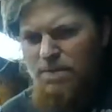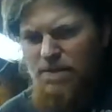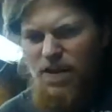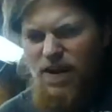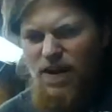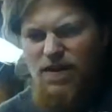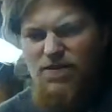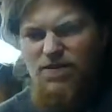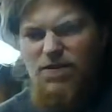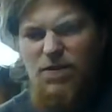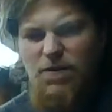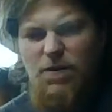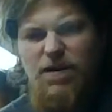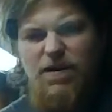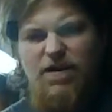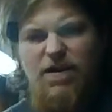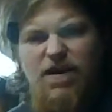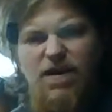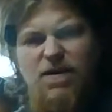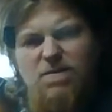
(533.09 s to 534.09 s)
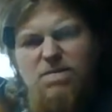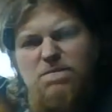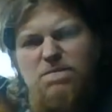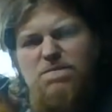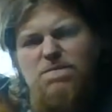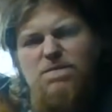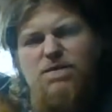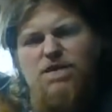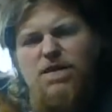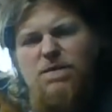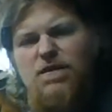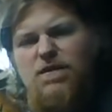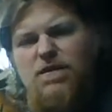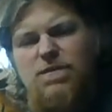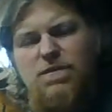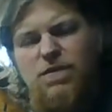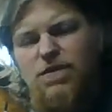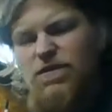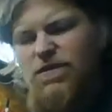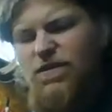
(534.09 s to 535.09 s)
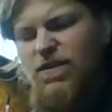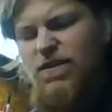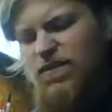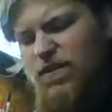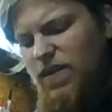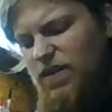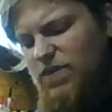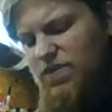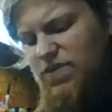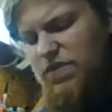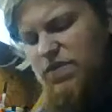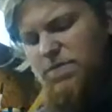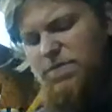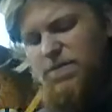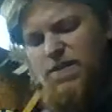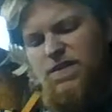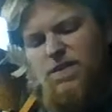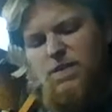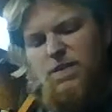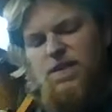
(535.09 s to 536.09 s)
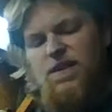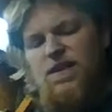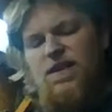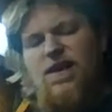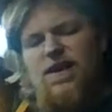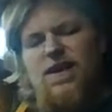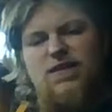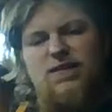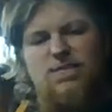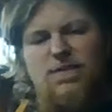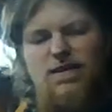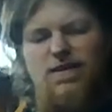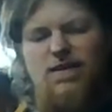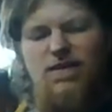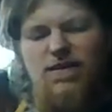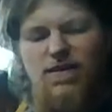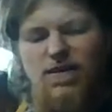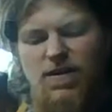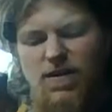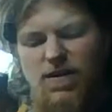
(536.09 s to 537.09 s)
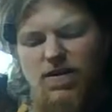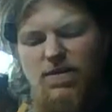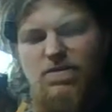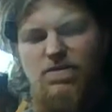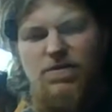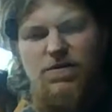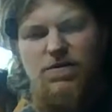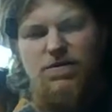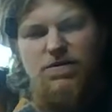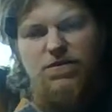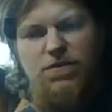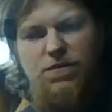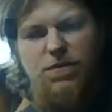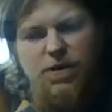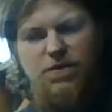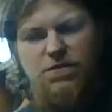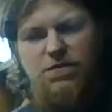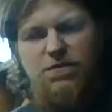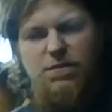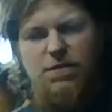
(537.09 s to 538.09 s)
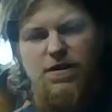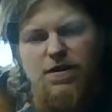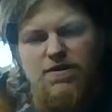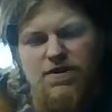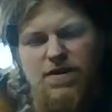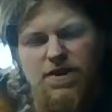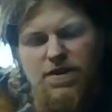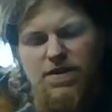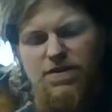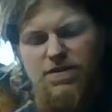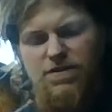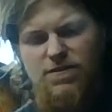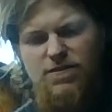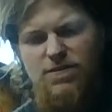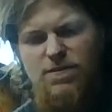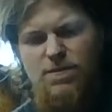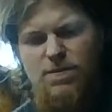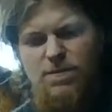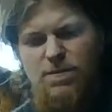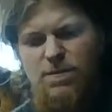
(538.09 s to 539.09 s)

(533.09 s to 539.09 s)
Yeah, I don't see why not. I mean, this country has been the way it has been for 200 plus years.